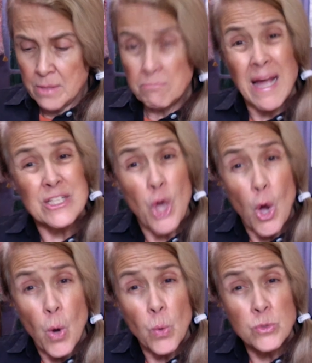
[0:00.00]
My
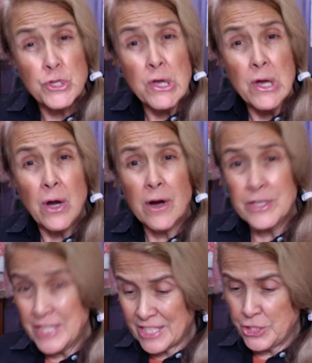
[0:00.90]
toes are
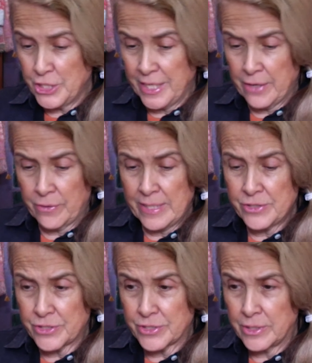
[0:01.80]

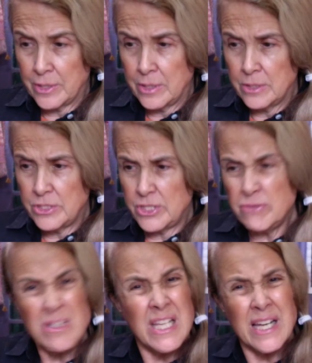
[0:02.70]
dictionaries. Do
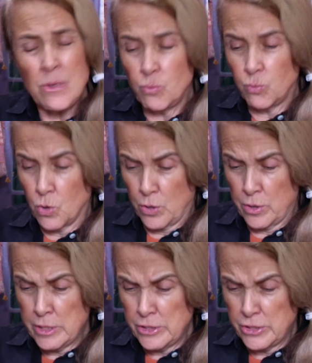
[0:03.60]
you need any
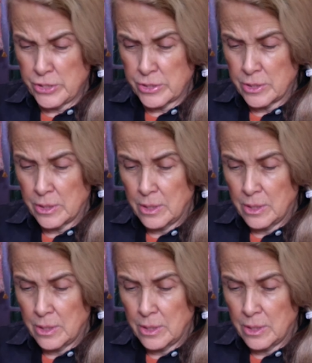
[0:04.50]
words?